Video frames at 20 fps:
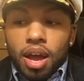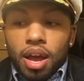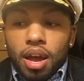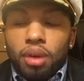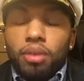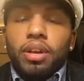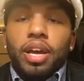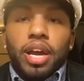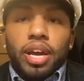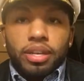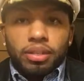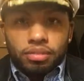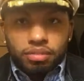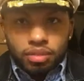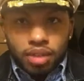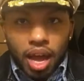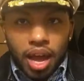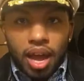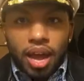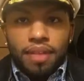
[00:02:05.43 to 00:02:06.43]
Okay,
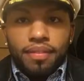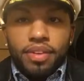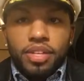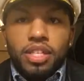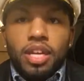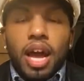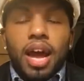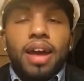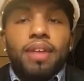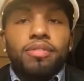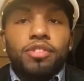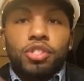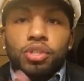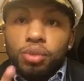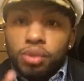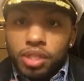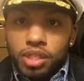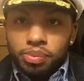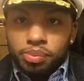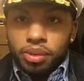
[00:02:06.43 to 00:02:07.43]
I have
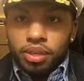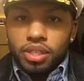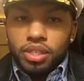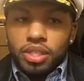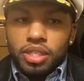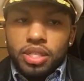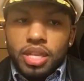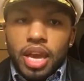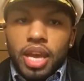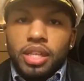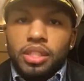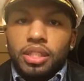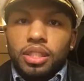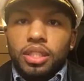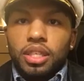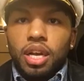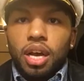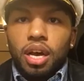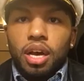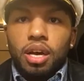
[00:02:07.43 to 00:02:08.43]
two experiences
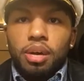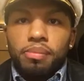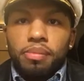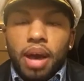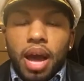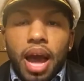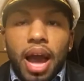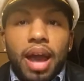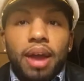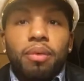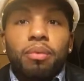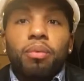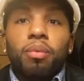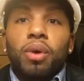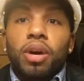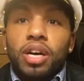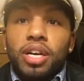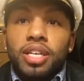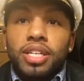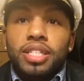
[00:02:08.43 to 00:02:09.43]
actually. I
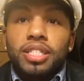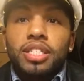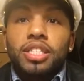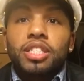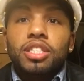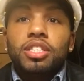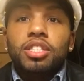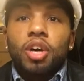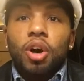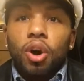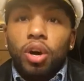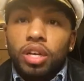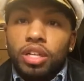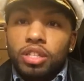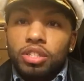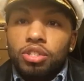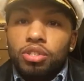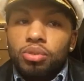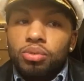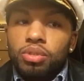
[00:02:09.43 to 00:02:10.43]
was
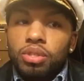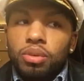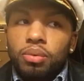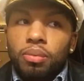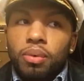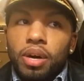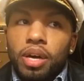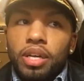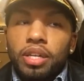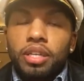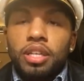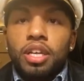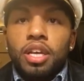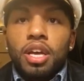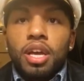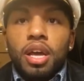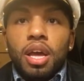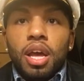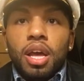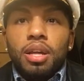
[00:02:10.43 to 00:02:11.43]
talking to someone
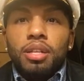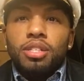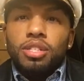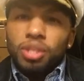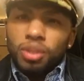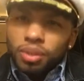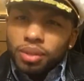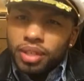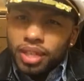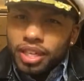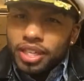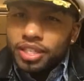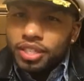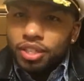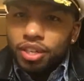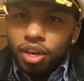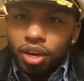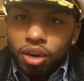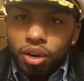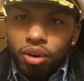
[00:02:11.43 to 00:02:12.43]
2 years
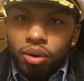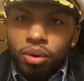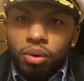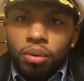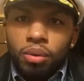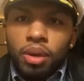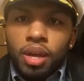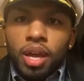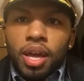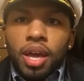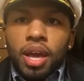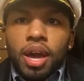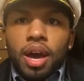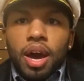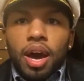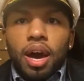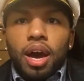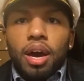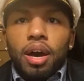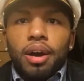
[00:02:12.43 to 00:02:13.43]
ago.
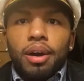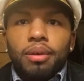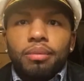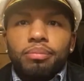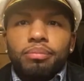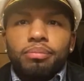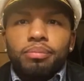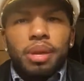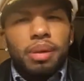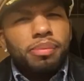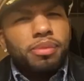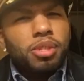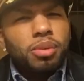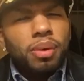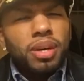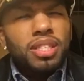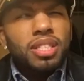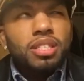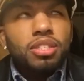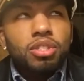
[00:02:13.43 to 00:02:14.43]
Maybe two,
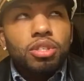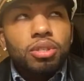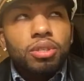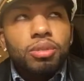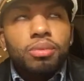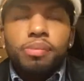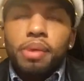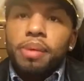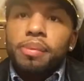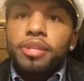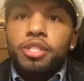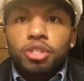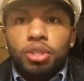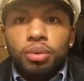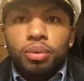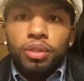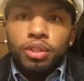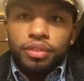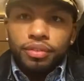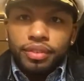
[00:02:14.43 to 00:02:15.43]
was it two? Maybe
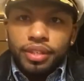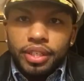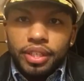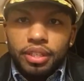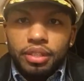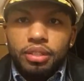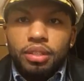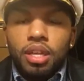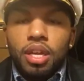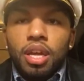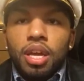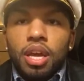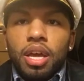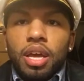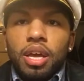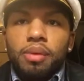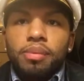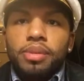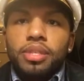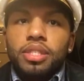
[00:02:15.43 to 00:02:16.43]
2 or 3.
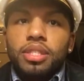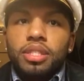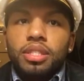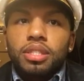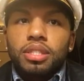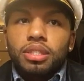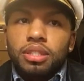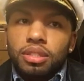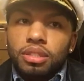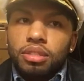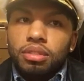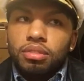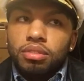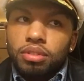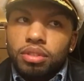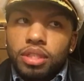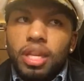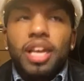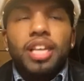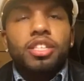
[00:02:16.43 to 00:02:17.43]
It was,
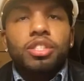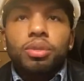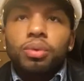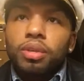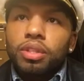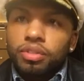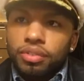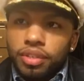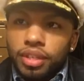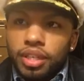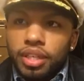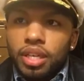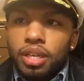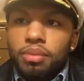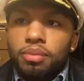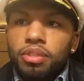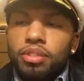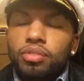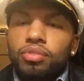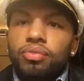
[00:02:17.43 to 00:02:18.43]
yeah, 2 or 3. He
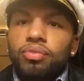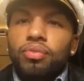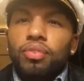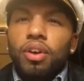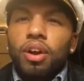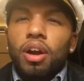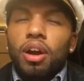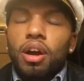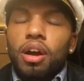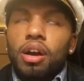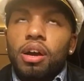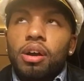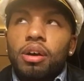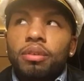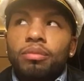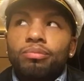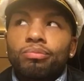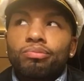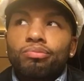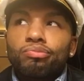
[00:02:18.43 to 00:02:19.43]
was
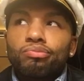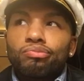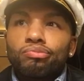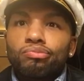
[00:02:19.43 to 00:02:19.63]
from